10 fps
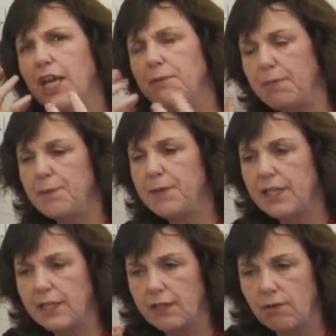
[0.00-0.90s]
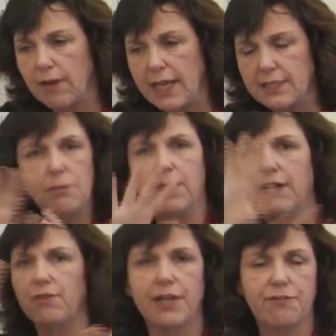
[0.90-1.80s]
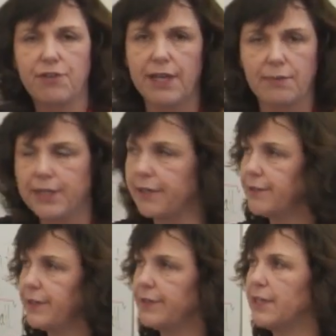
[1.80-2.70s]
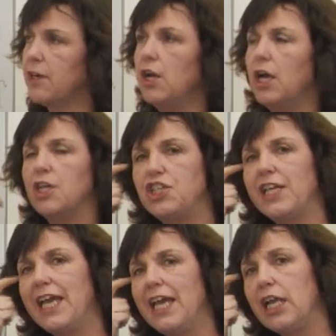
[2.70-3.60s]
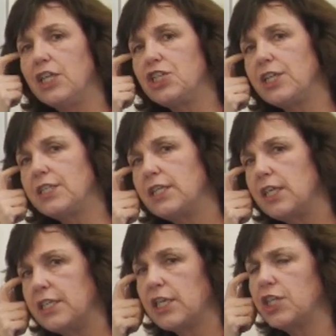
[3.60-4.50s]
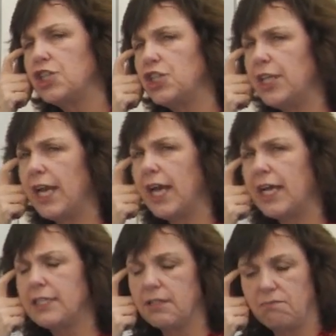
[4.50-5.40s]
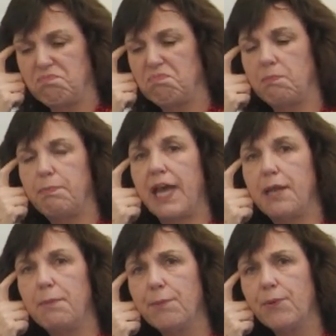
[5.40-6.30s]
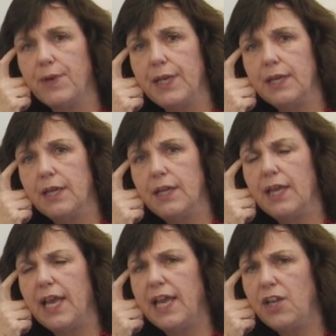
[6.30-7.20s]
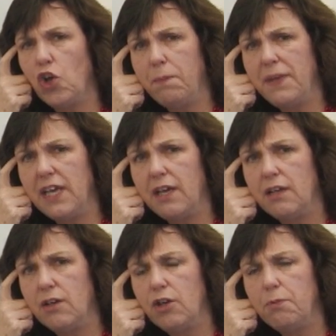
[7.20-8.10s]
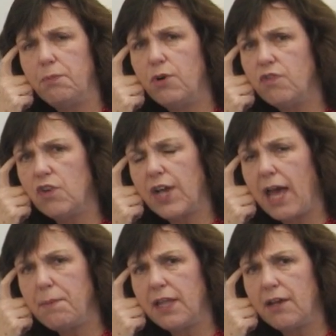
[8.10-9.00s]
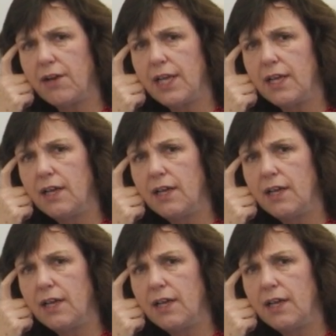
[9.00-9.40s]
maybe a little grass, whatever. I forget what there is there. She can't. She doesn't. Is it because she has bad memory, anomia, poor vocabulary?